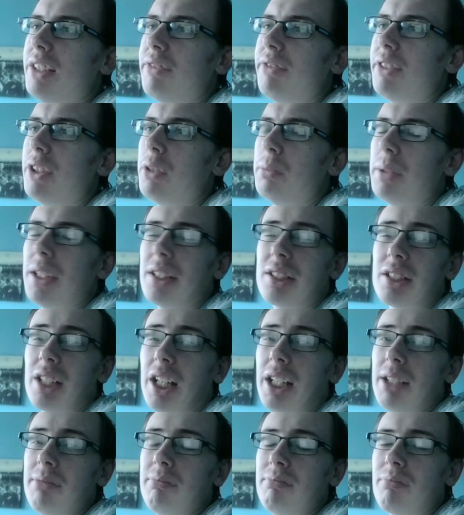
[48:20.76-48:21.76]
it'll be a
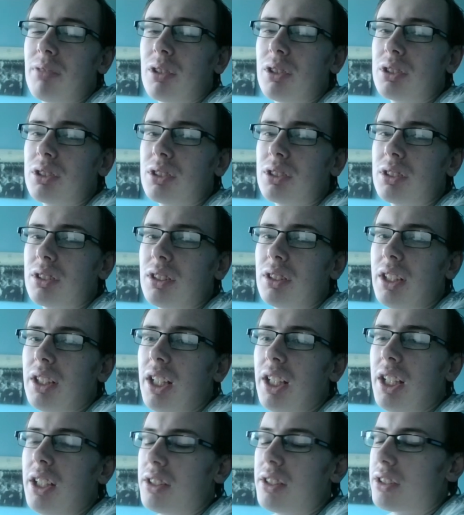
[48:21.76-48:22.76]
shame, because
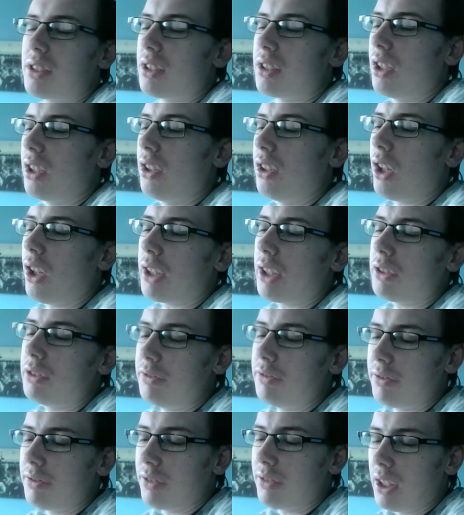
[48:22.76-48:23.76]
it's like
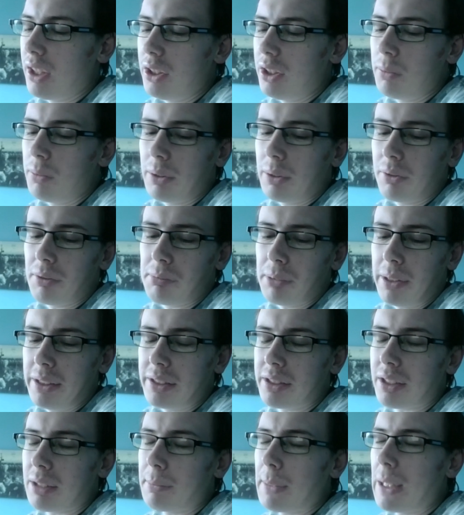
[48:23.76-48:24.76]
with a little bit with Peter
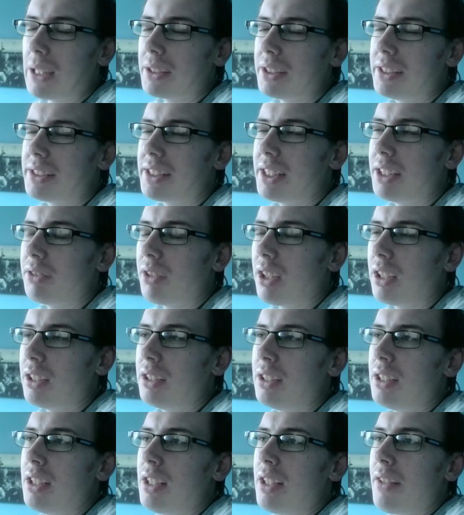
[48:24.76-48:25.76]
Capaldi's era.
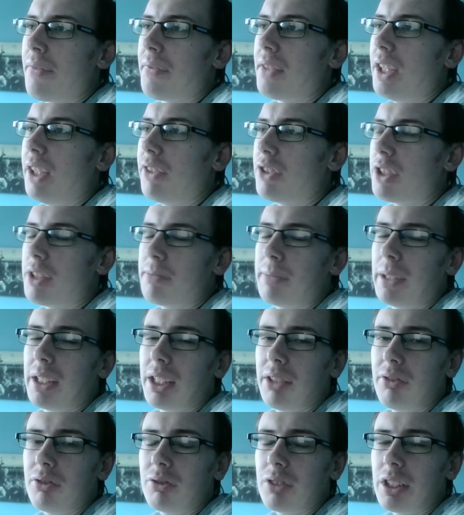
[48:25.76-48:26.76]
If she'd been
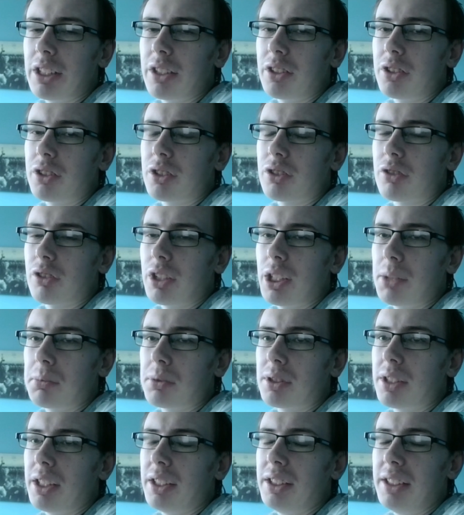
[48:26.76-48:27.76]
given really good scripts,
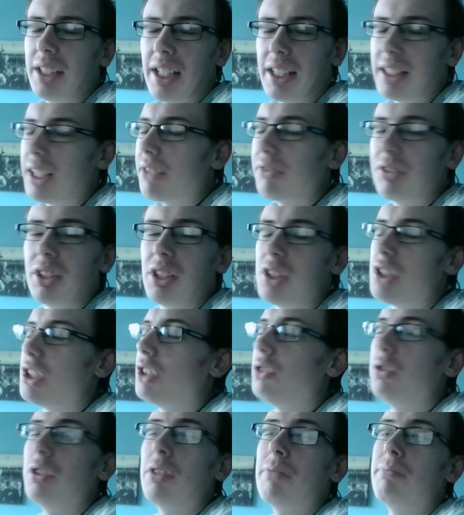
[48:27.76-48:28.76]
then yeah, definitely she
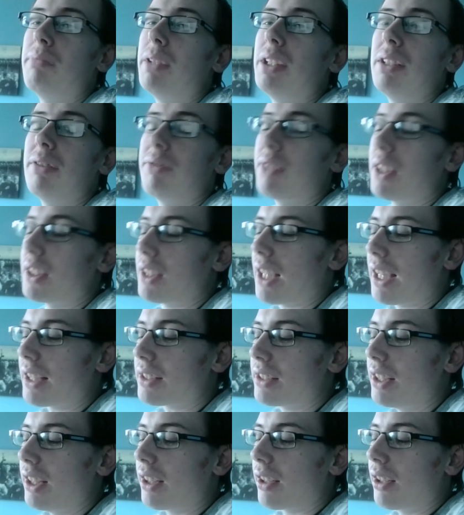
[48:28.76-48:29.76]
would have been
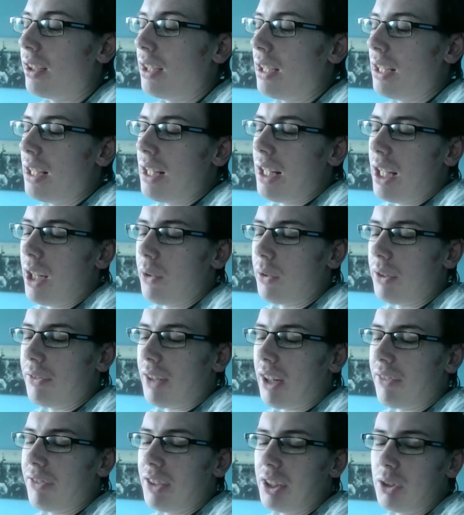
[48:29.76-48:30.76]
fantastic. However,
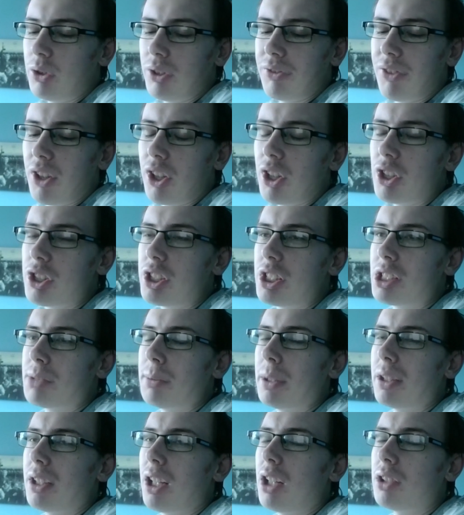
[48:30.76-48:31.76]
I think with her, she
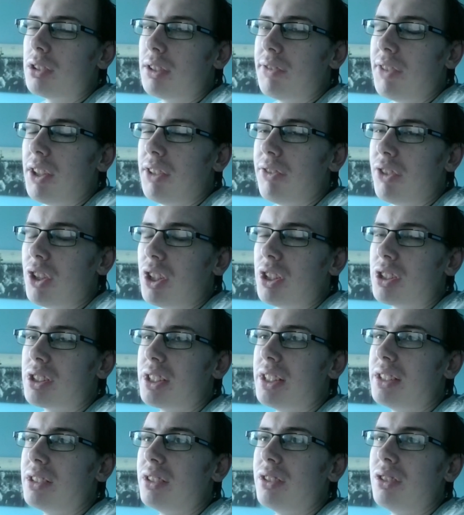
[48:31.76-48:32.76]
spent the whole of her first
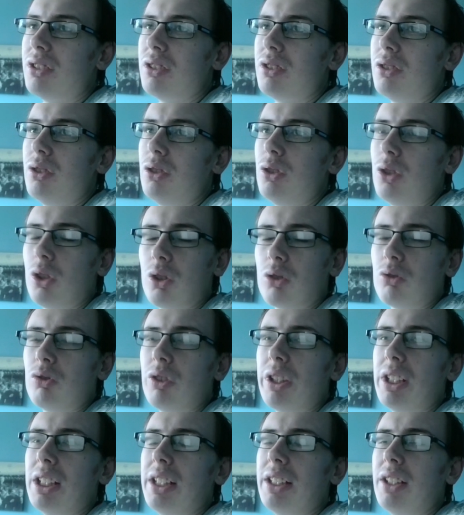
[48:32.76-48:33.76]
season not
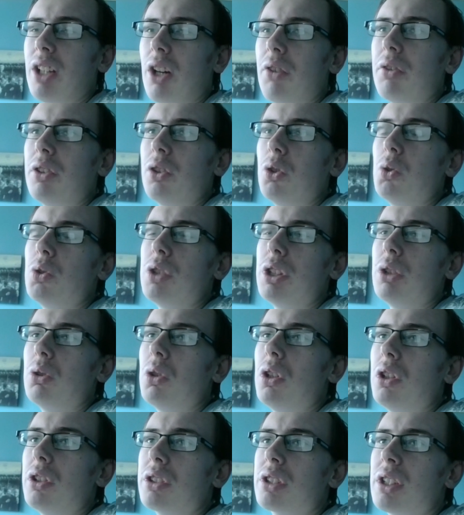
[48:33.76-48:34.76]
really knowing who she
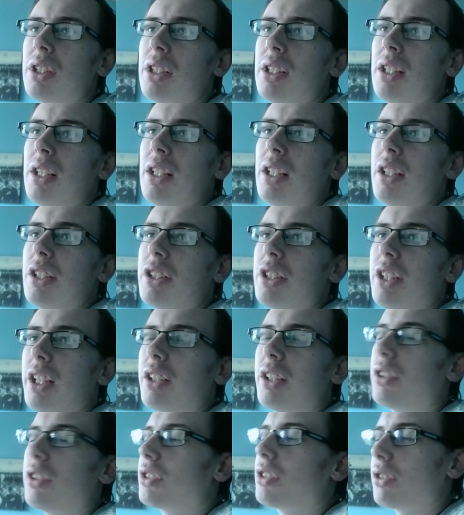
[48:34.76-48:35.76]
was. She then
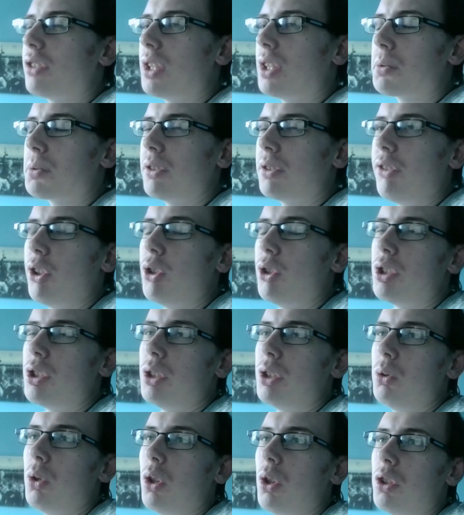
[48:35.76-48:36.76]
got to grips with who she
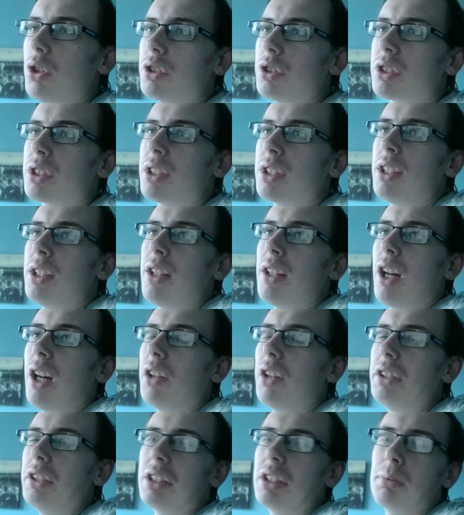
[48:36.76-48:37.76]
was,
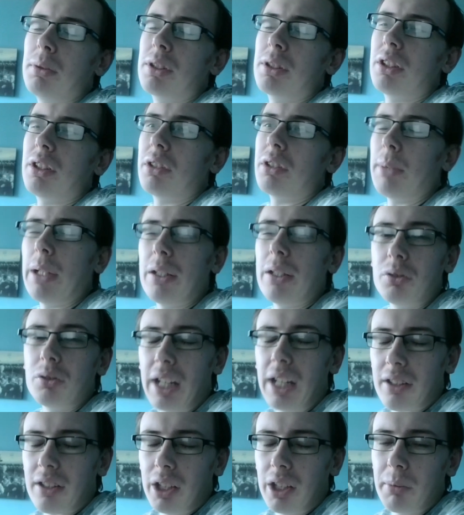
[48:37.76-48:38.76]
only to be told about all
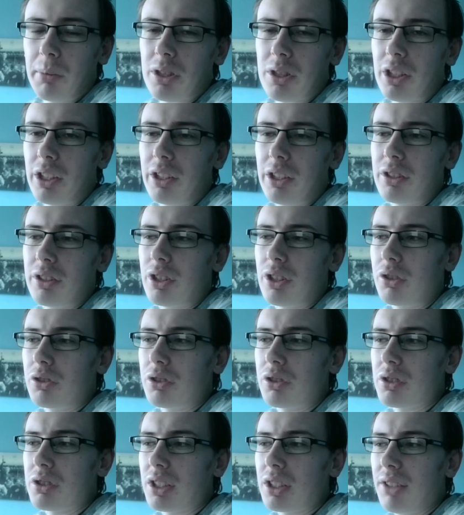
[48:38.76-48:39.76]
that time as
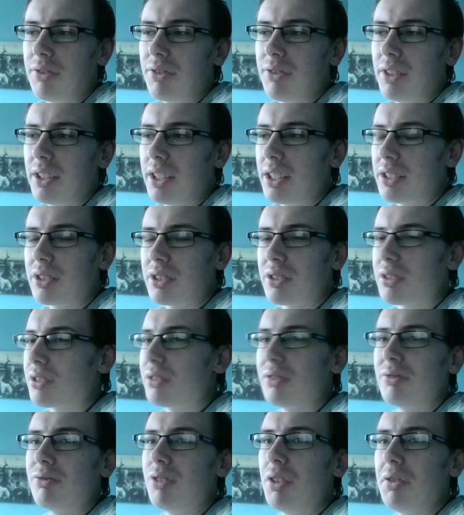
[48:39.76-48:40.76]
children stuff, and that just sort
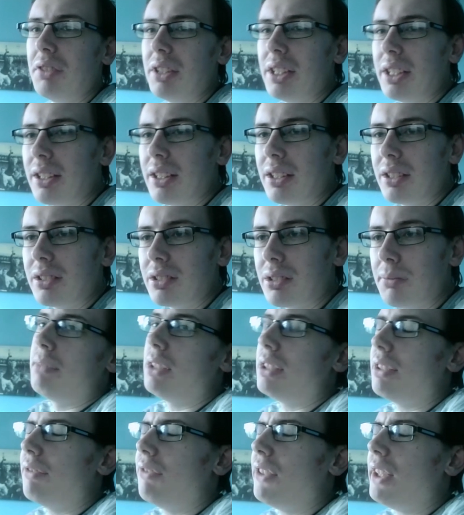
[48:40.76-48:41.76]
of ruined it to me.
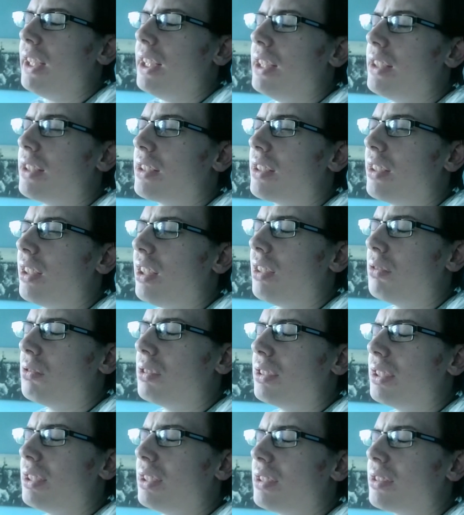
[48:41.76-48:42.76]
The thing is, I
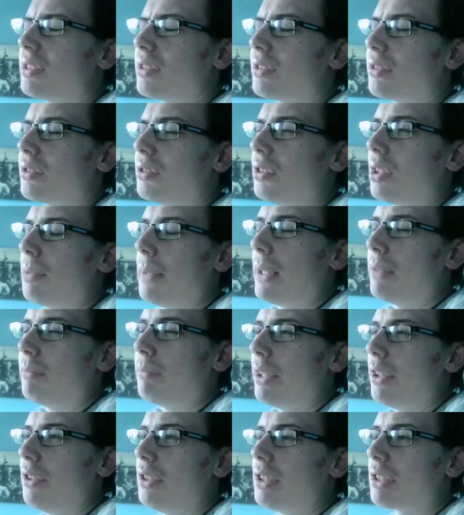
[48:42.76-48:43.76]
wanted to talk about my
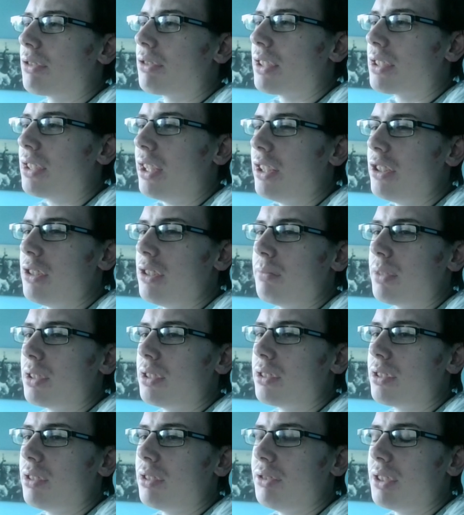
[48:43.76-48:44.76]
New Year's resolution,
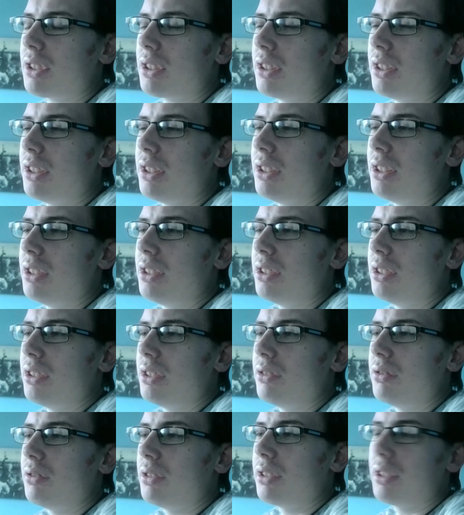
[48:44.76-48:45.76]
because obviously
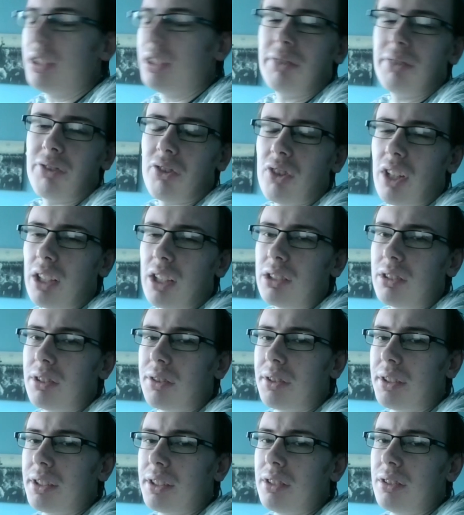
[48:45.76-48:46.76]
we're 11th of
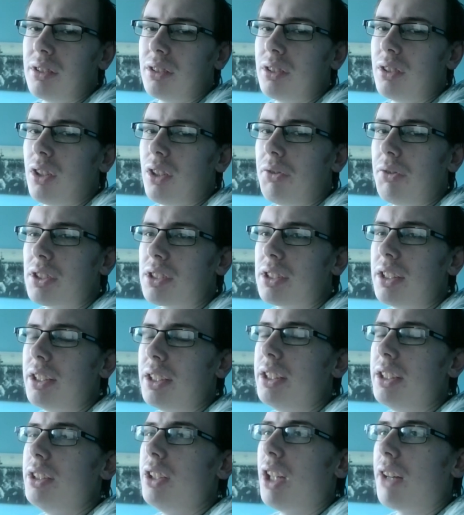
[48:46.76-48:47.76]
January. Obviously,
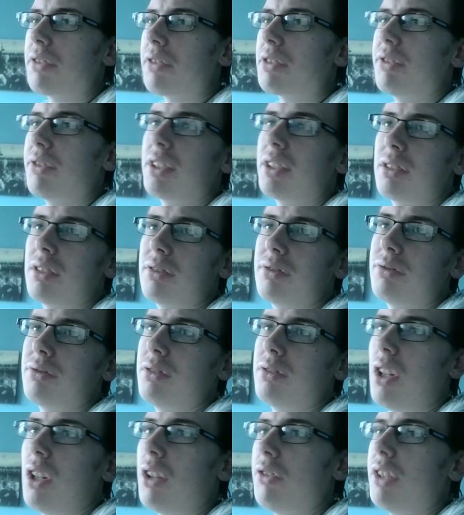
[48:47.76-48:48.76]
you have to think of
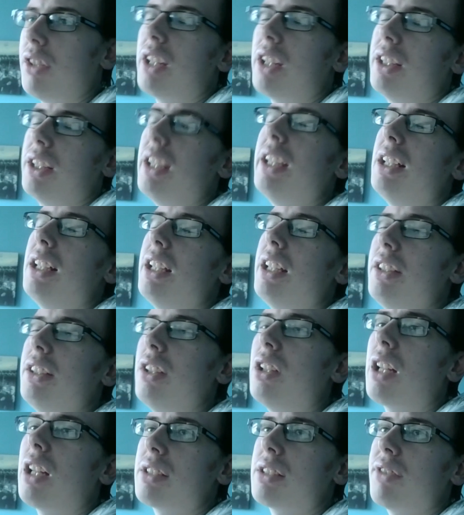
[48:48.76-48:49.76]
ideally, you
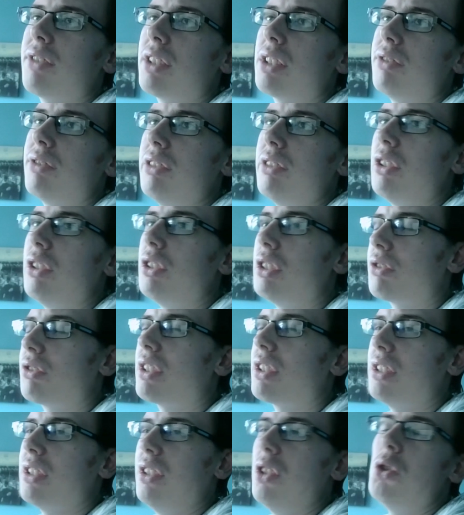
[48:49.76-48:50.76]
like to think of a New Year's
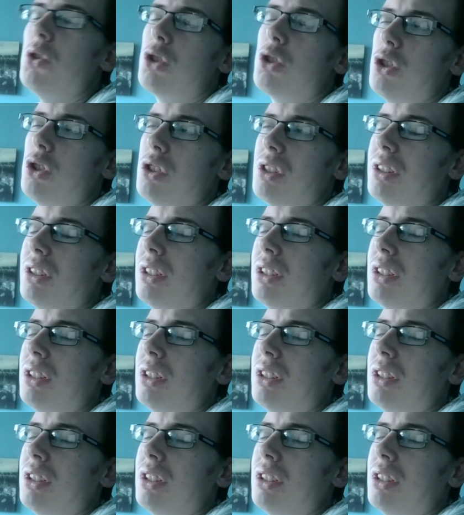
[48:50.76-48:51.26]
resolution,